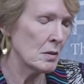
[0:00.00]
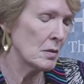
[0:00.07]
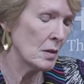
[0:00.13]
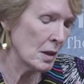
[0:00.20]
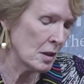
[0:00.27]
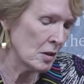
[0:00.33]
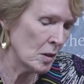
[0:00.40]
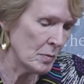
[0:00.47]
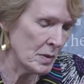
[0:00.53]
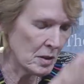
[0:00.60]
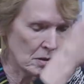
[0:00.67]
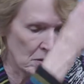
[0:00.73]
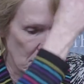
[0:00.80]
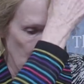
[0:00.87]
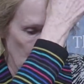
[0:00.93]
economic
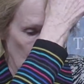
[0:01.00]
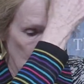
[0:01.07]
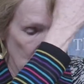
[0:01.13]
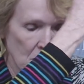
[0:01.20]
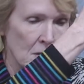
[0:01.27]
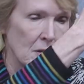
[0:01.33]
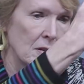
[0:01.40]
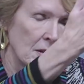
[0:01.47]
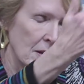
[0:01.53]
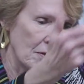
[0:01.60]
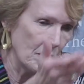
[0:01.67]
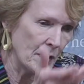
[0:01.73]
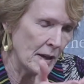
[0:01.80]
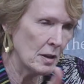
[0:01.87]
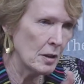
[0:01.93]
union, and, and
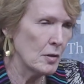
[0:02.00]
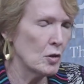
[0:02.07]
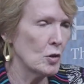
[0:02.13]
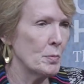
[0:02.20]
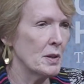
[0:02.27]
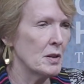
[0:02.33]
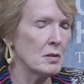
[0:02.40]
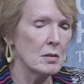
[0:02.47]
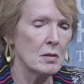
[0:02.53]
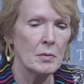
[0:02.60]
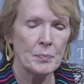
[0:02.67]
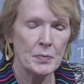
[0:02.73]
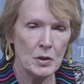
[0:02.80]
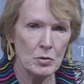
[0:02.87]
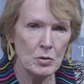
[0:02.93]
finally the European
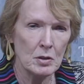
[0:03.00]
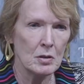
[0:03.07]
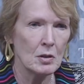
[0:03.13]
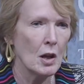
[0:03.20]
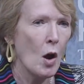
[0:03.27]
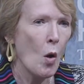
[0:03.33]
Union,